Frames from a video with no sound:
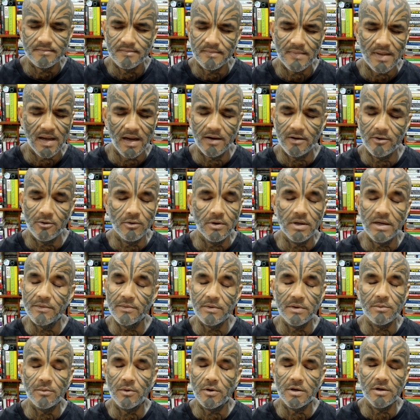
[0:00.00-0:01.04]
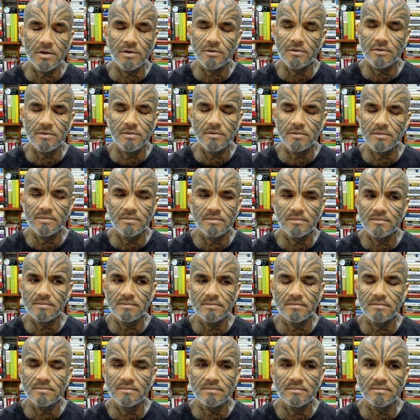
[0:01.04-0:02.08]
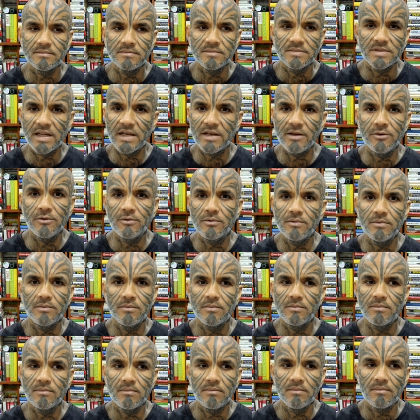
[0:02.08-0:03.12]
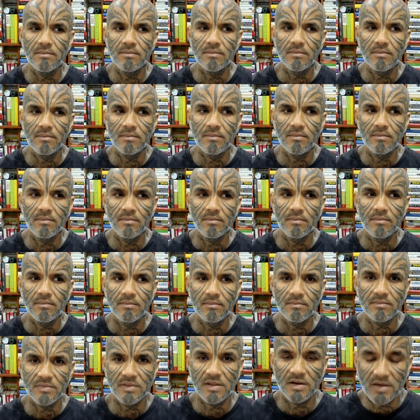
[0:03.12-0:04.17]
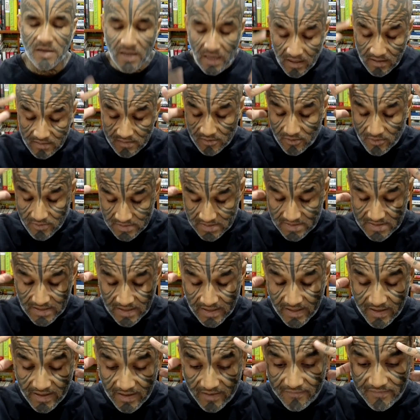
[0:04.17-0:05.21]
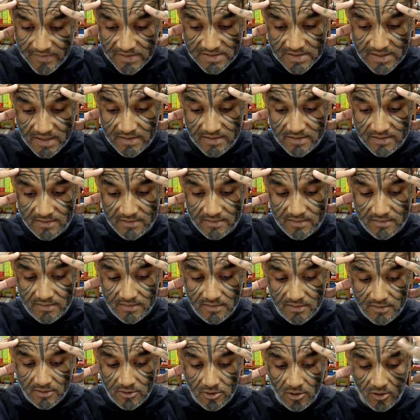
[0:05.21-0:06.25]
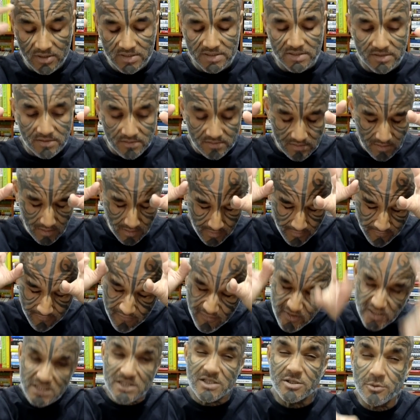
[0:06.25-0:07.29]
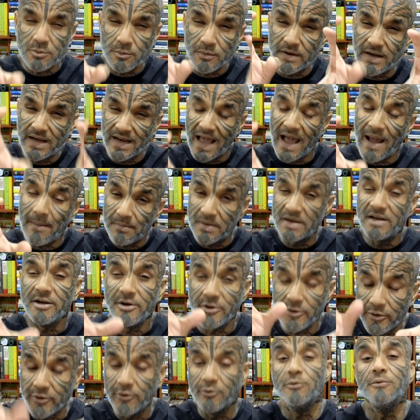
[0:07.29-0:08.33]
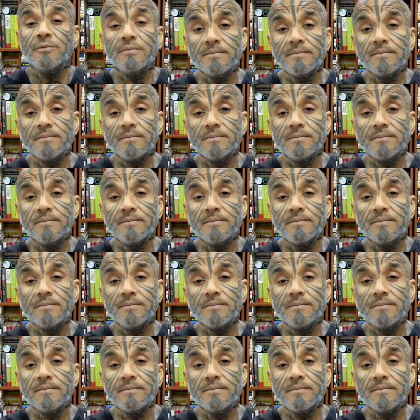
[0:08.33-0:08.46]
I don't even want to tell you the dark thoughts that I have inside, the thoughts that I wish will happen to you.